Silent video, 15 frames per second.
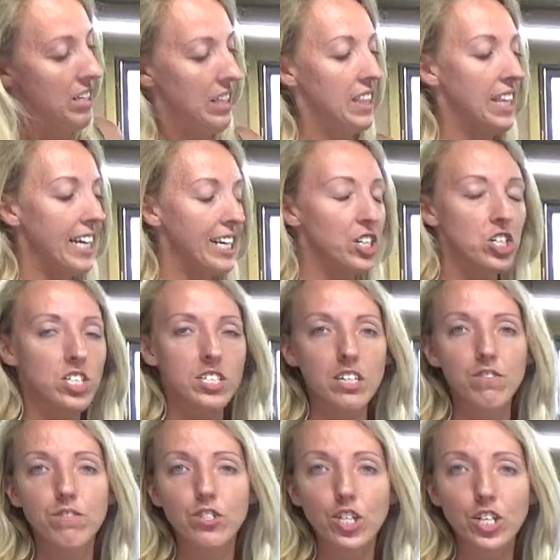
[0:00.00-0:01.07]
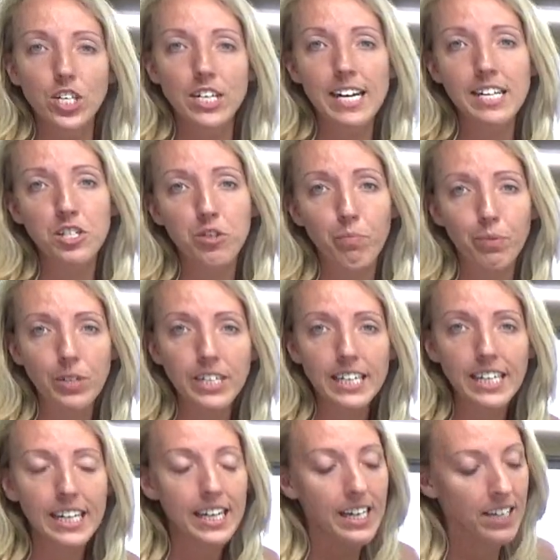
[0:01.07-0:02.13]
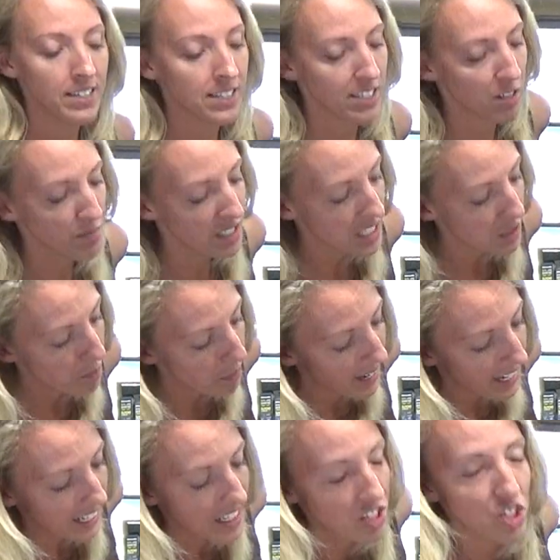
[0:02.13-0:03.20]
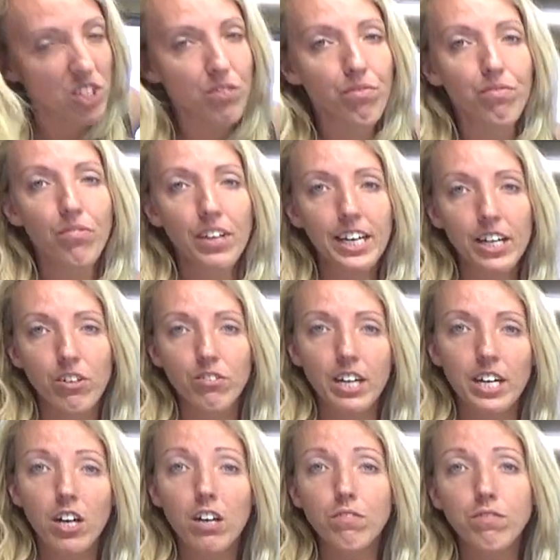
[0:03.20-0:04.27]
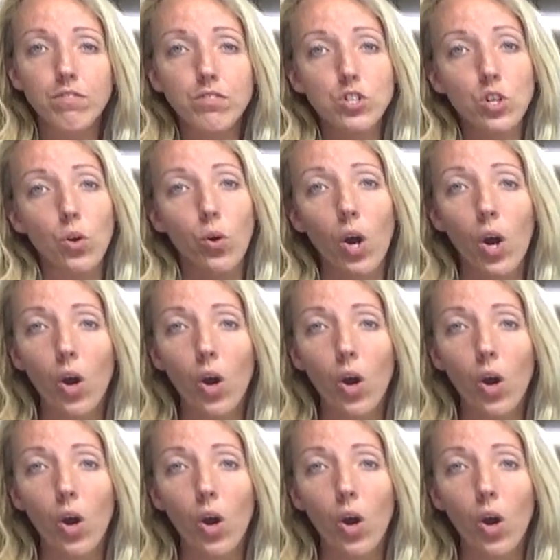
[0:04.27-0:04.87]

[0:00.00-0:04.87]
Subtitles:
layers of dirt and debris, some of this paint just flaking right off. So